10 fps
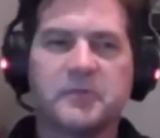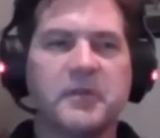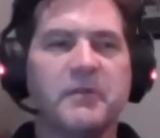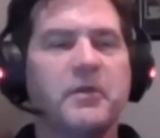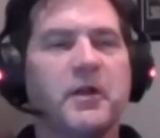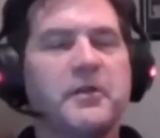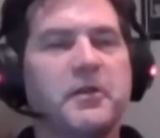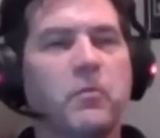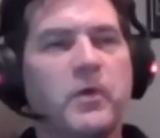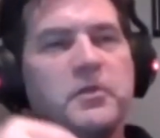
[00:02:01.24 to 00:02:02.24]
give me an
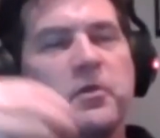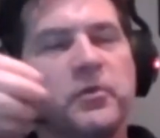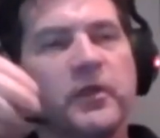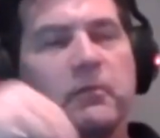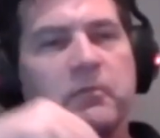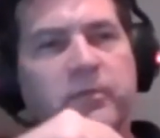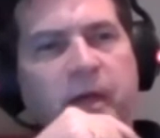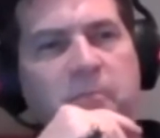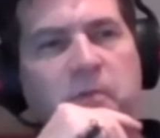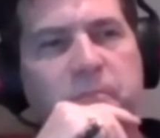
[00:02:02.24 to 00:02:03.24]
idea what you think
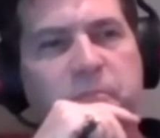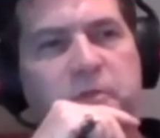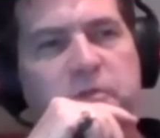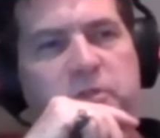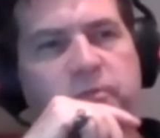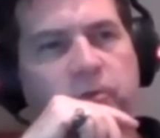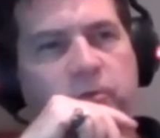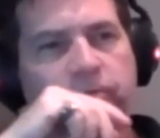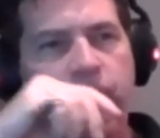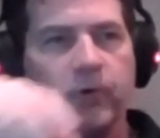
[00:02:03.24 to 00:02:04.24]
that might be
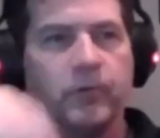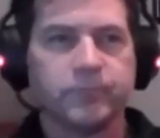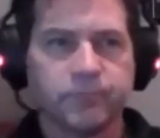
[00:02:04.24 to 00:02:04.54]
useful for.